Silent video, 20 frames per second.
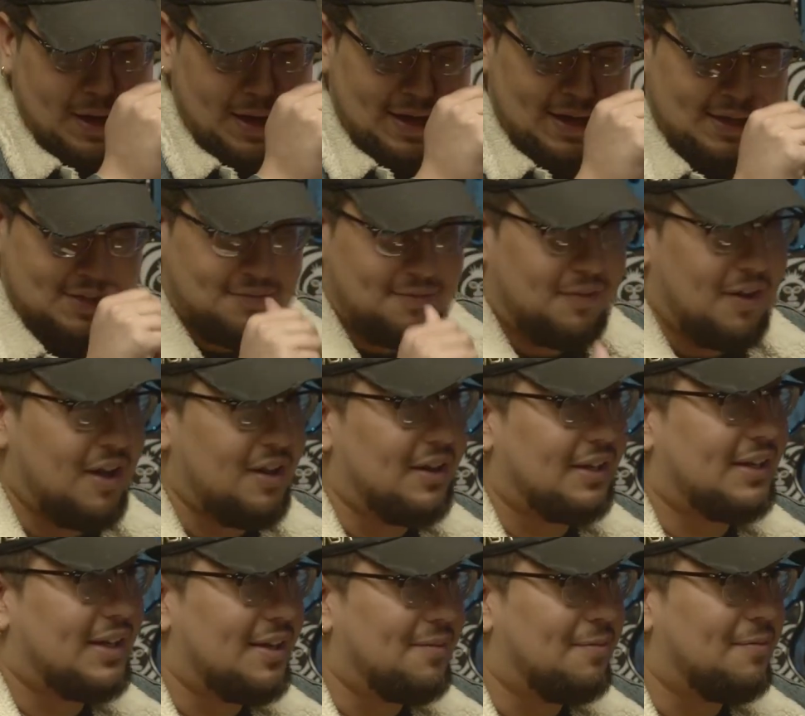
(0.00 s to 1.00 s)
and his father
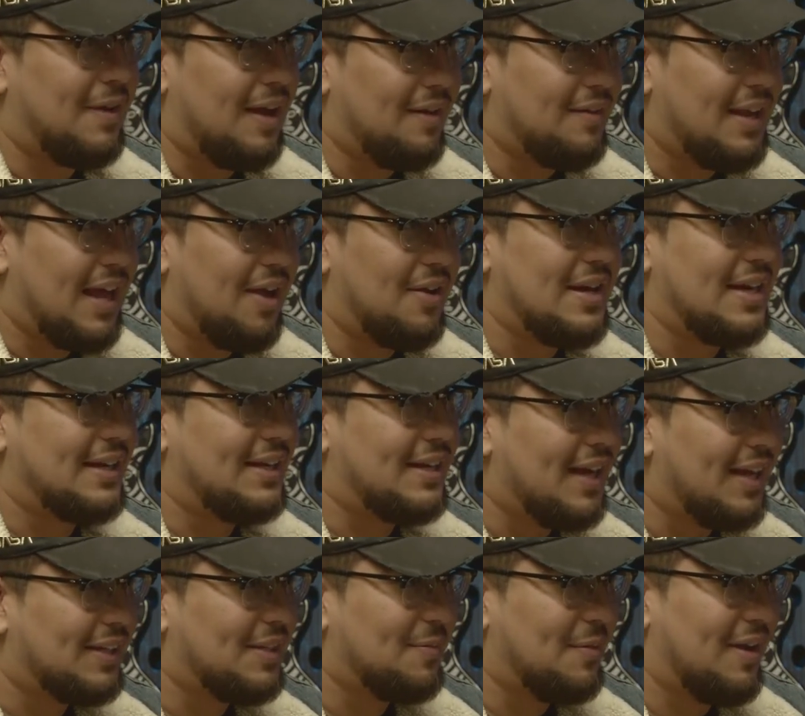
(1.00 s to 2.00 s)
found out and he
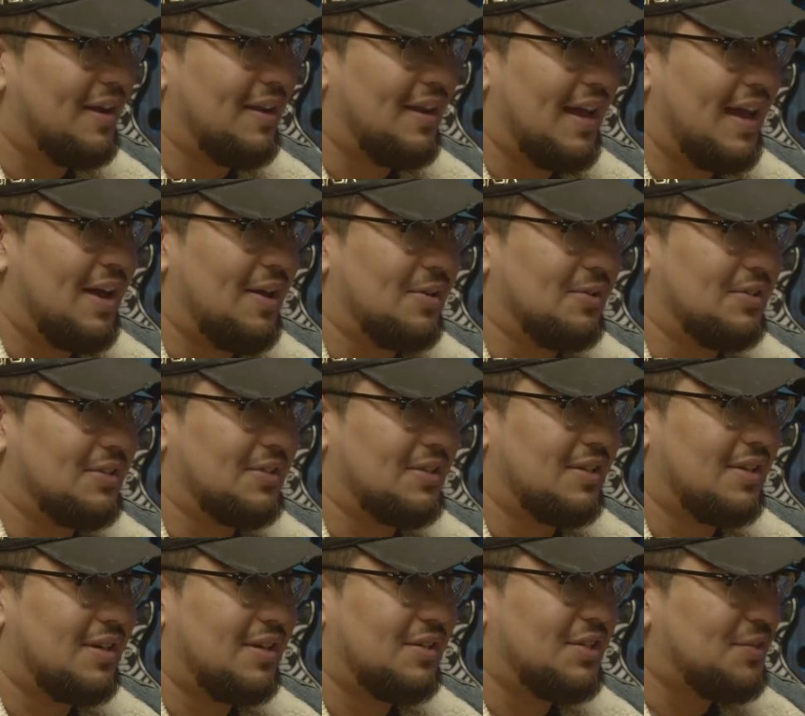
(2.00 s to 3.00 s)
kicked him out of the house
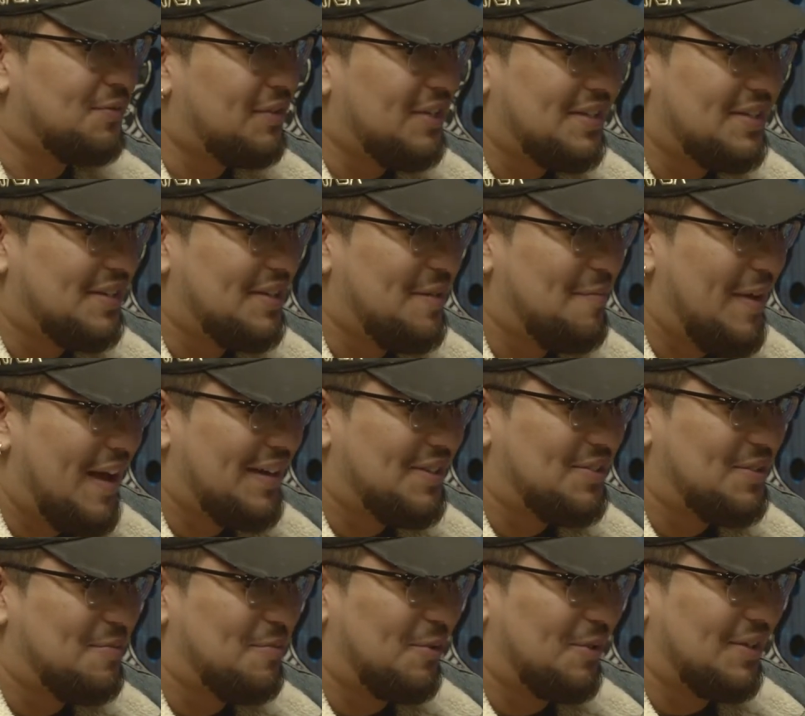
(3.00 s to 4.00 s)
just for listening to
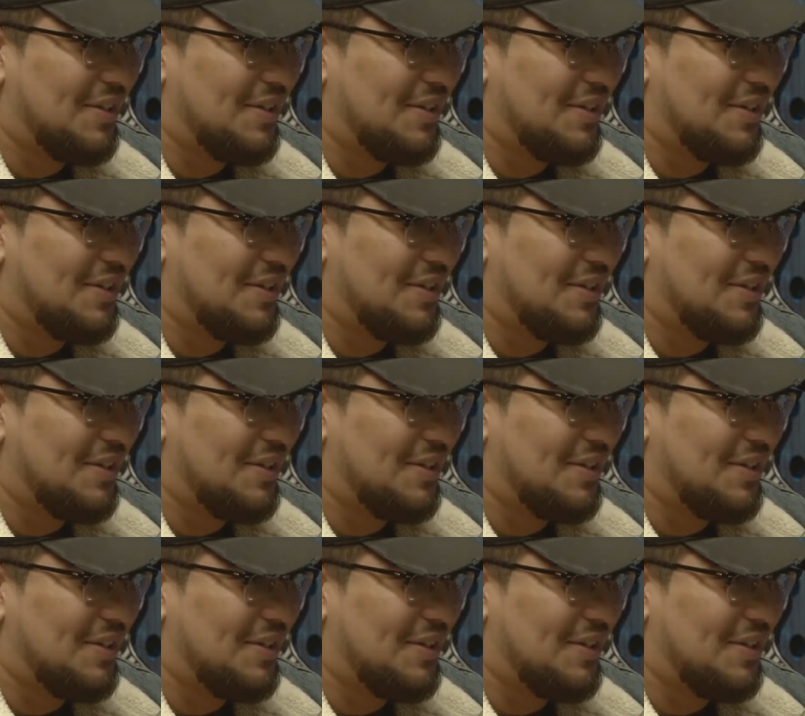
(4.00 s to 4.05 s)
Backstreet Boys.